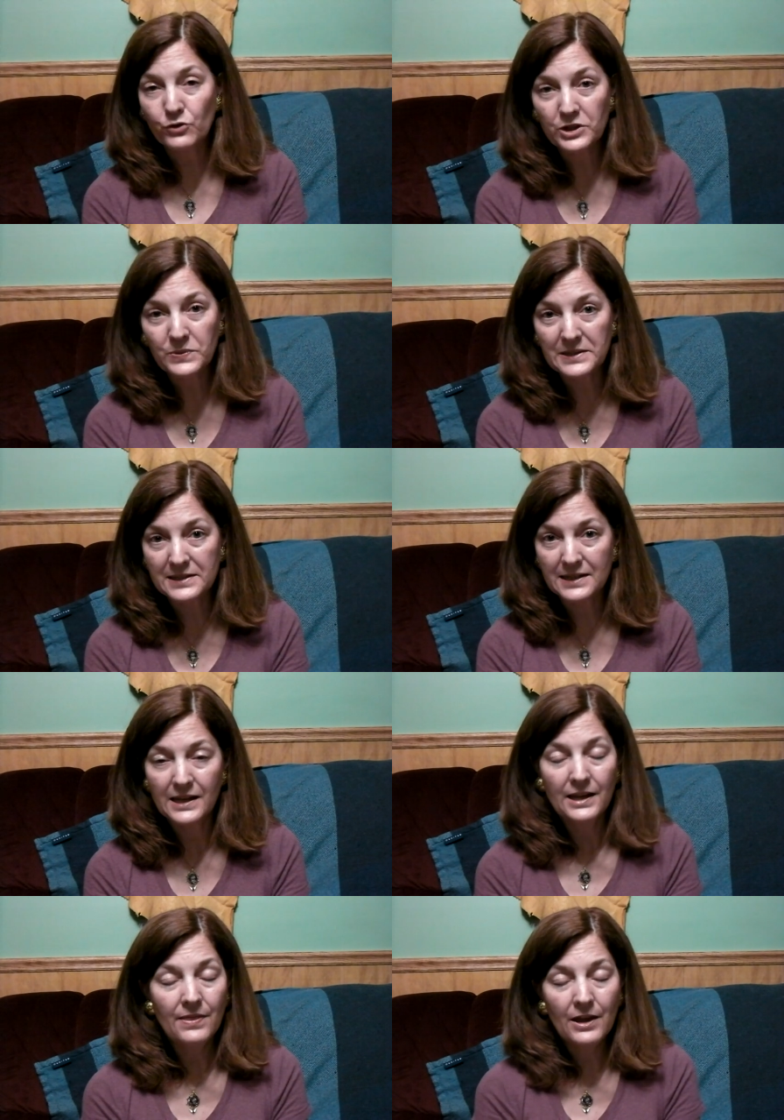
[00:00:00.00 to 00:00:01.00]
frequency.
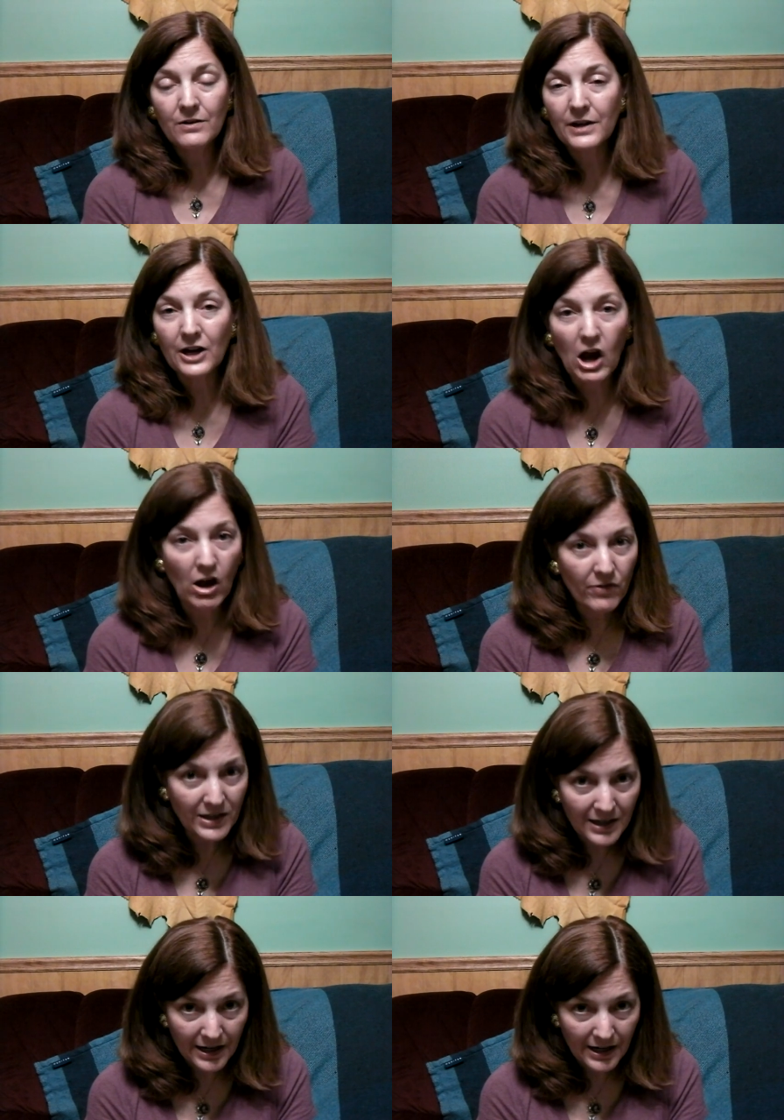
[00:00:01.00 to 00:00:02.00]
They don't care how
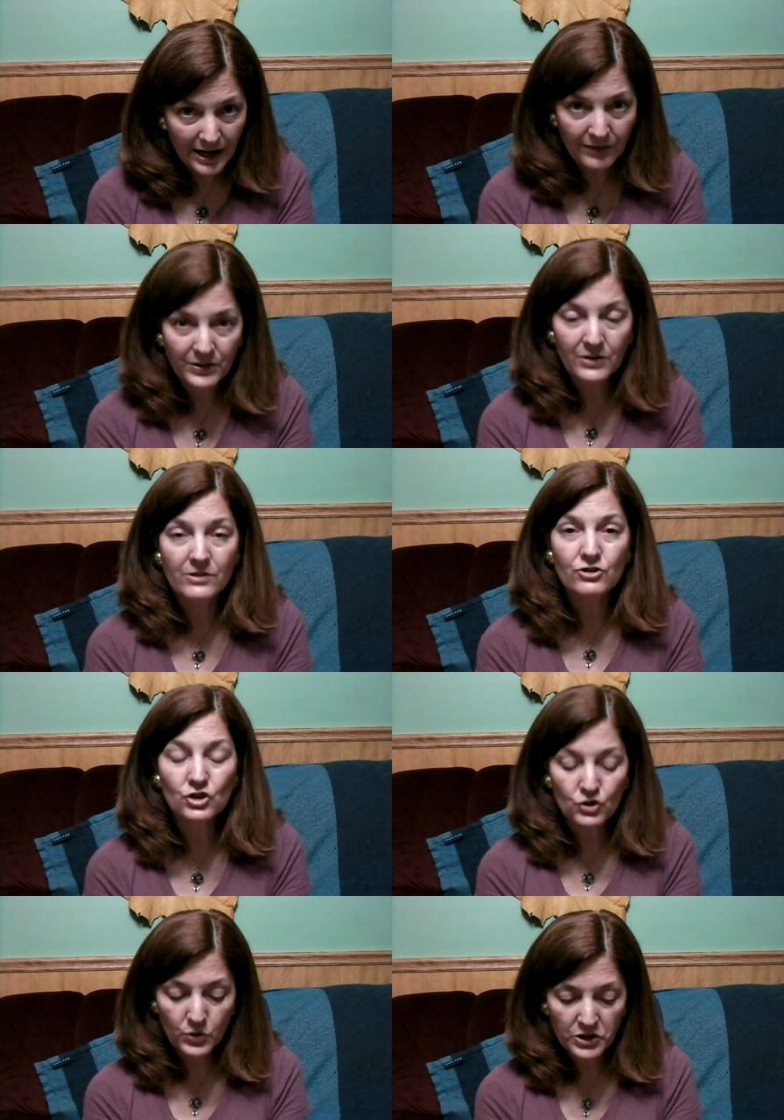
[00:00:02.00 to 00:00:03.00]
they get it out there, they're
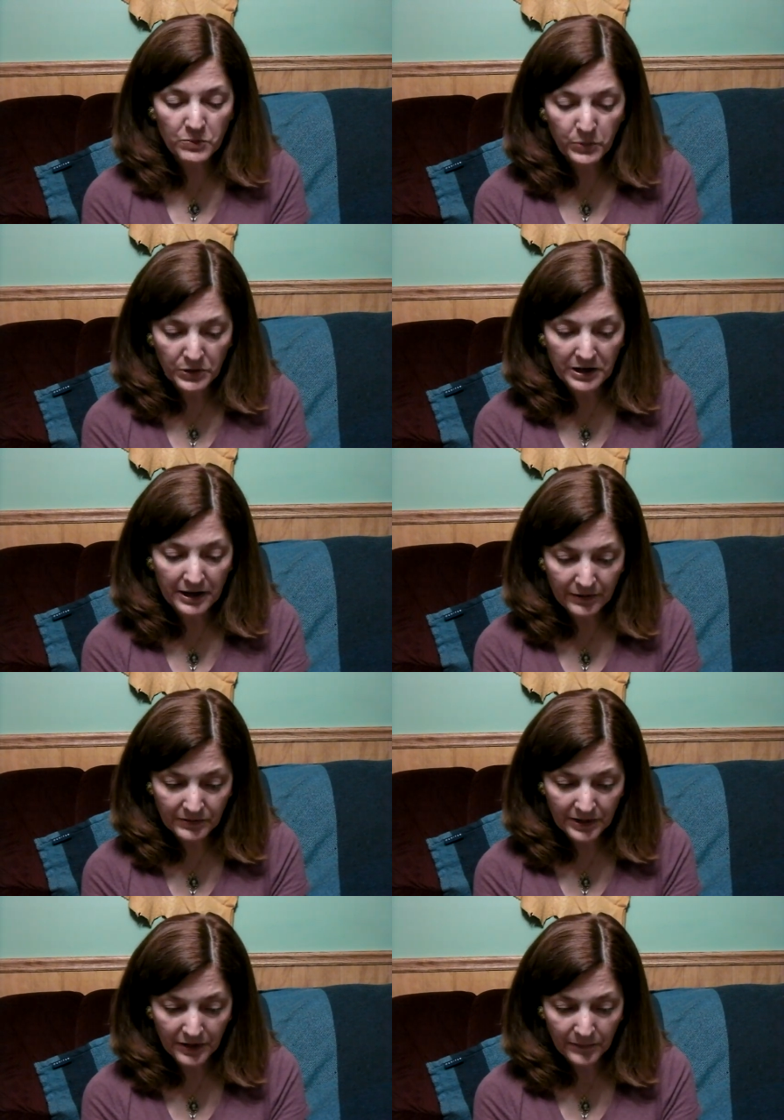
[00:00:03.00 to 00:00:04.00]
just going to put it
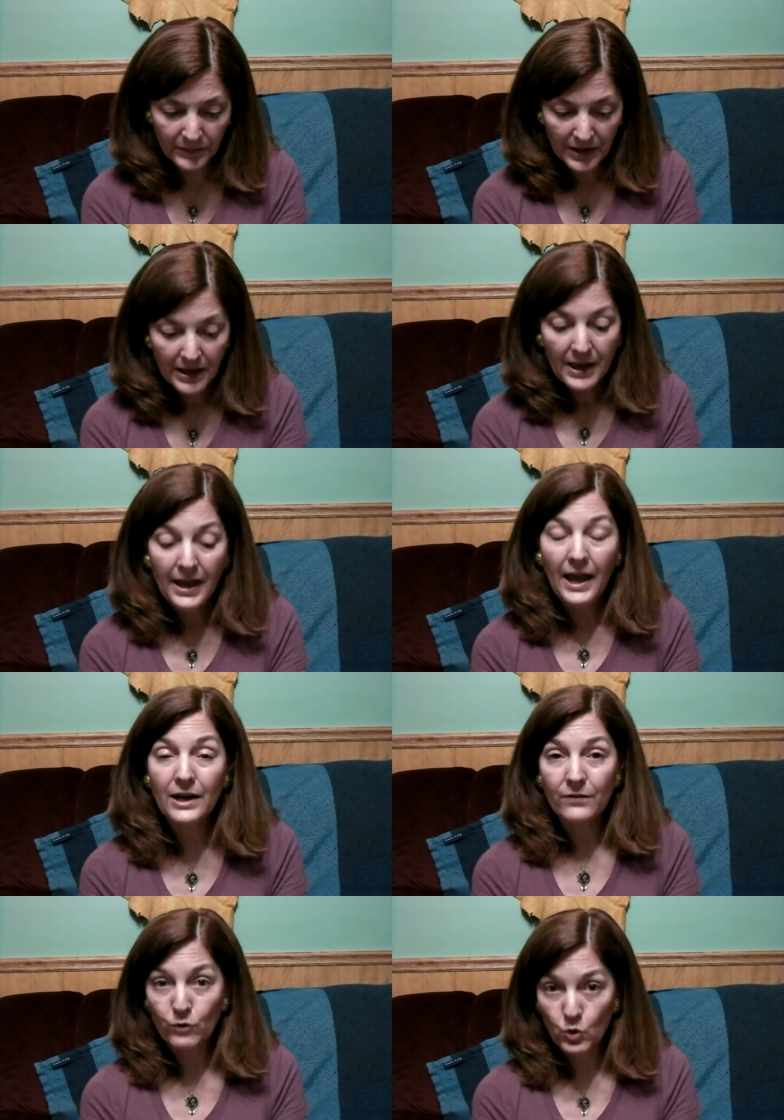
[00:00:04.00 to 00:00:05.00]
out there.
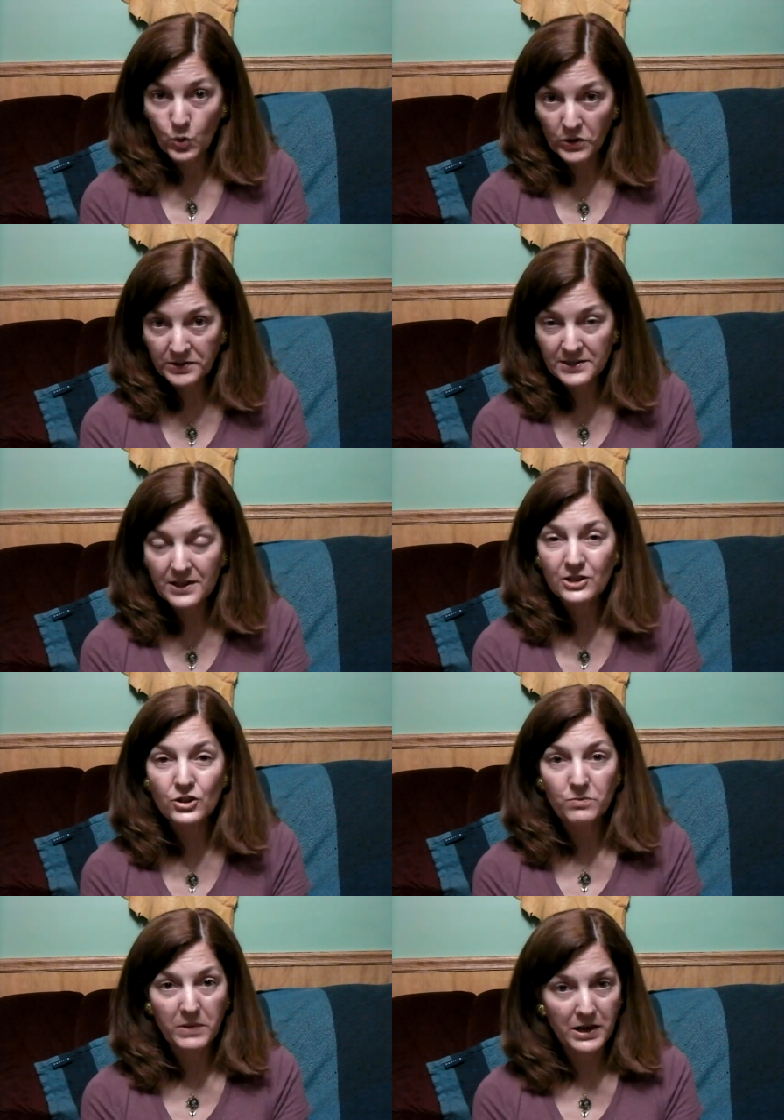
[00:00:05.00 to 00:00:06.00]
And of course,
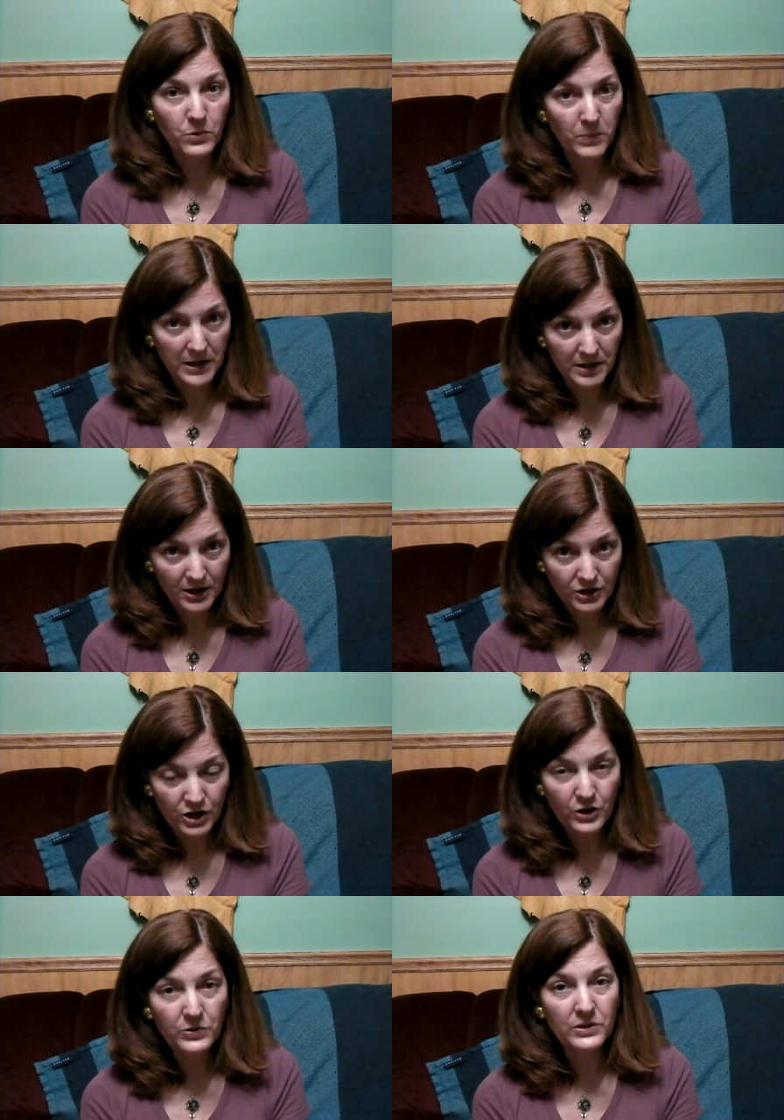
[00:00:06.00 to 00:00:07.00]
you may or may not
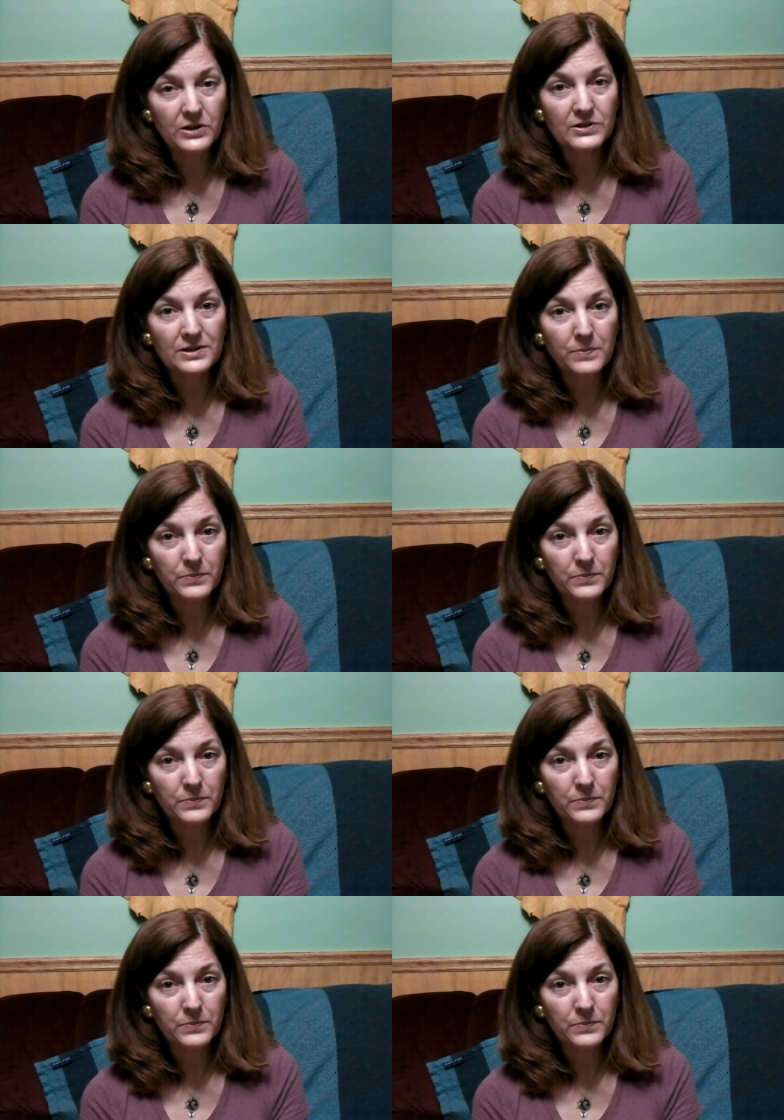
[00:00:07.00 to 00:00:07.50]
know that there's